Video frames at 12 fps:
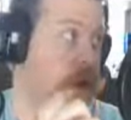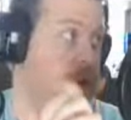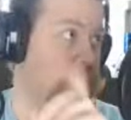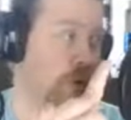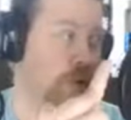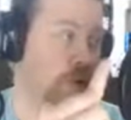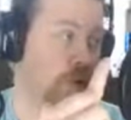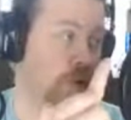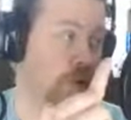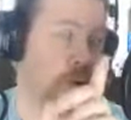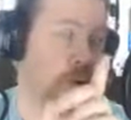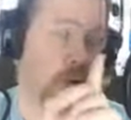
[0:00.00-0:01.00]
to
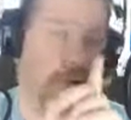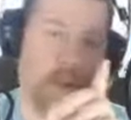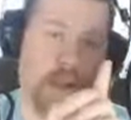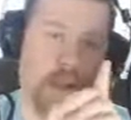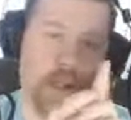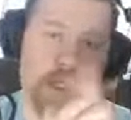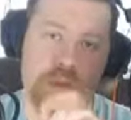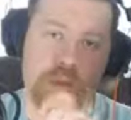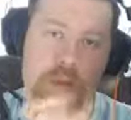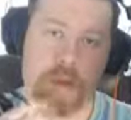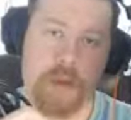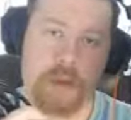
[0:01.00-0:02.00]
the actual
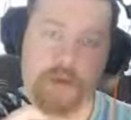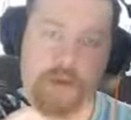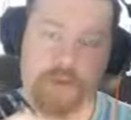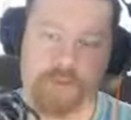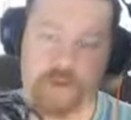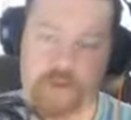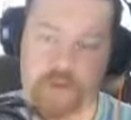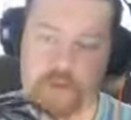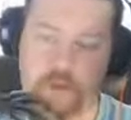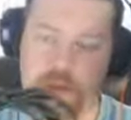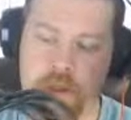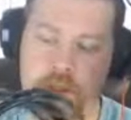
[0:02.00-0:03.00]
microphone
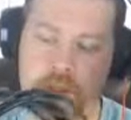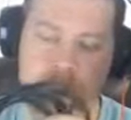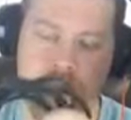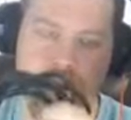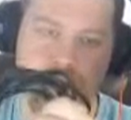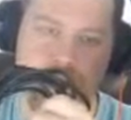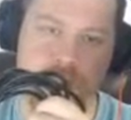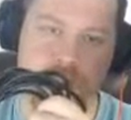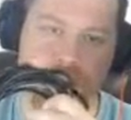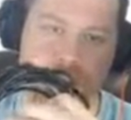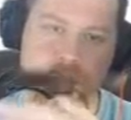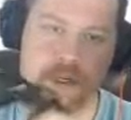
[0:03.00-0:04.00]
unless it's an